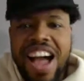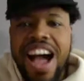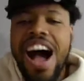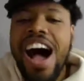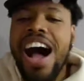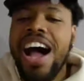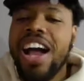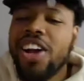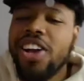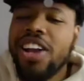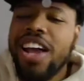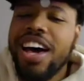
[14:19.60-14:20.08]

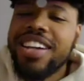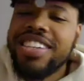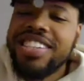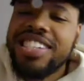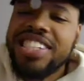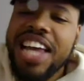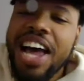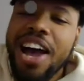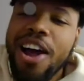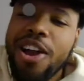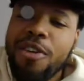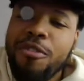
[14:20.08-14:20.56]
I ain't gonna lie, the
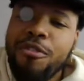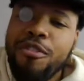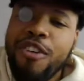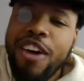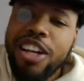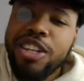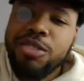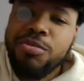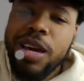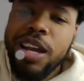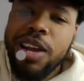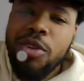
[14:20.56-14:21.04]
sound
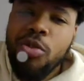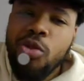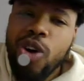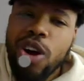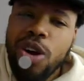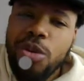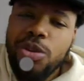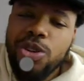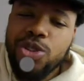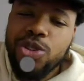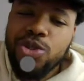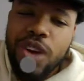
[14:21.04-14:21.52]
effects made it one
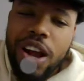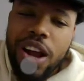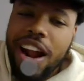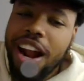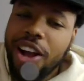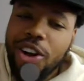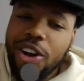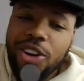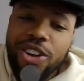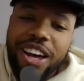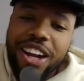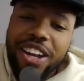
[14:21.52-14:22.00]
in this round. I
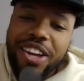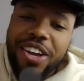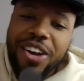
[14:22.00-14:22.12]
ain't gonna lie to you.